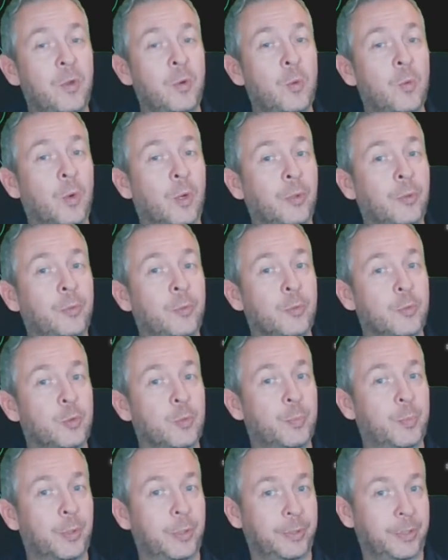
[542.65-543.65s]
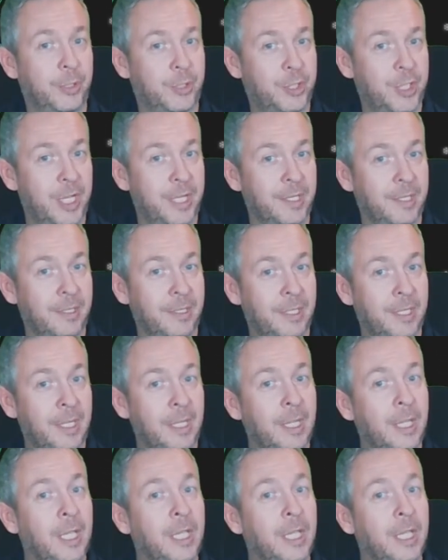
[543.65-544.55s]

you want to support the channel,